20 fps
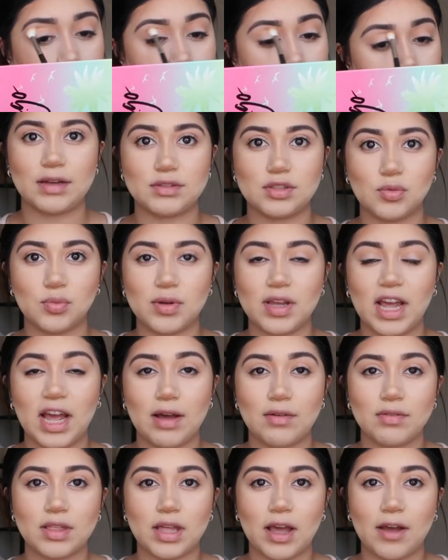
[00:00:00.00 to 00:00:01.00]
After we
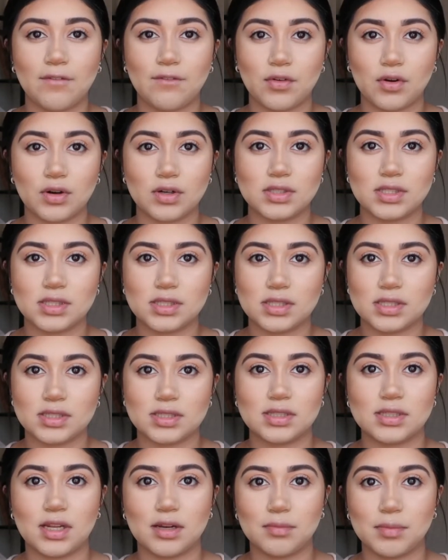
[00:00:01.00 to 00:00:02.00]
have that first
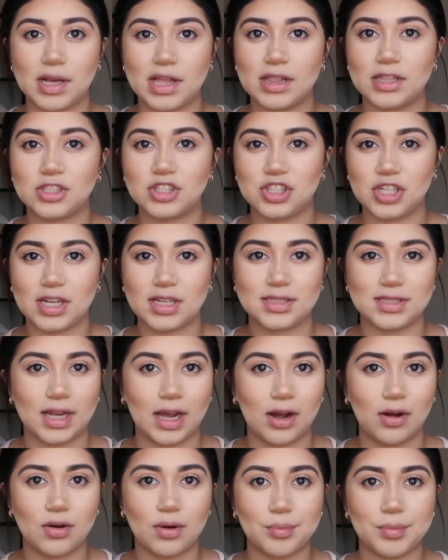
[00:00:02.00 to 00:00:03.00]
Sunbathe shade
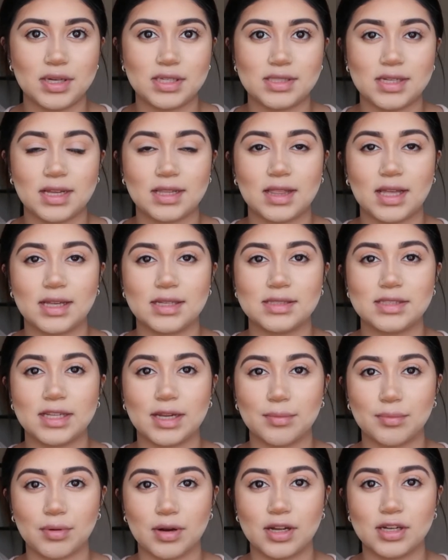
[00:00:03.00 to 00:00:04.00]
down, I'm going to take that
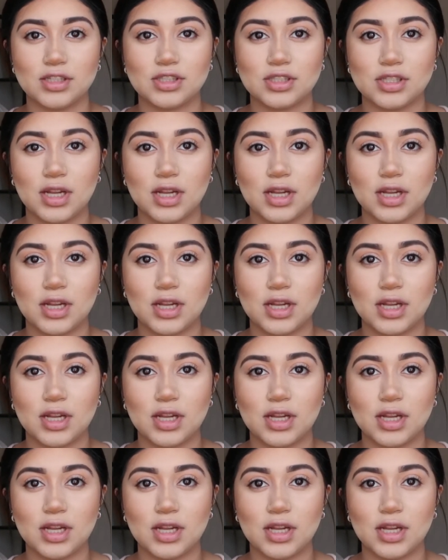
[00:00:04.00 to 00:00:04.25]
same brush,